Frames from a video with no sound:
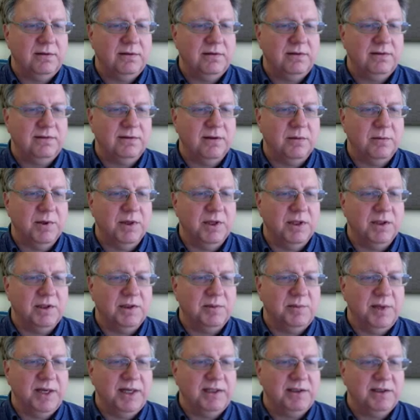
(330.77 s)
some of the
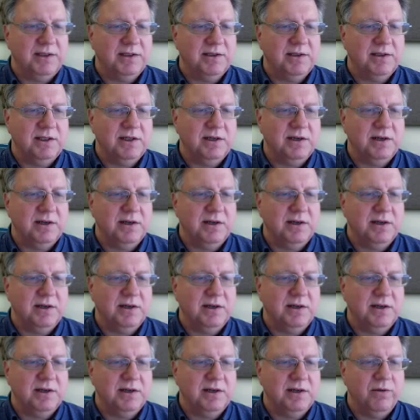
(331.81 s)
spaces here because
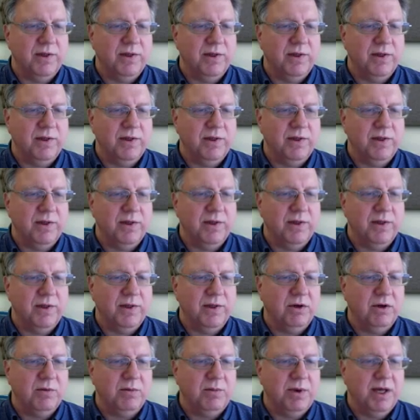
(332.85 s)
I know that'll make it
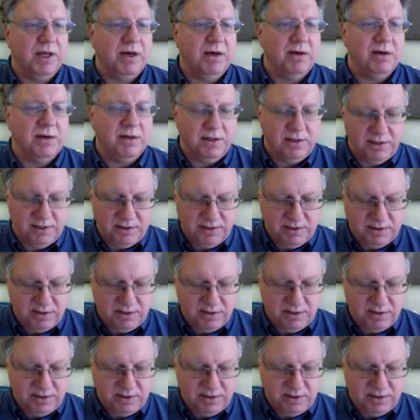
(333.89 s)
look better.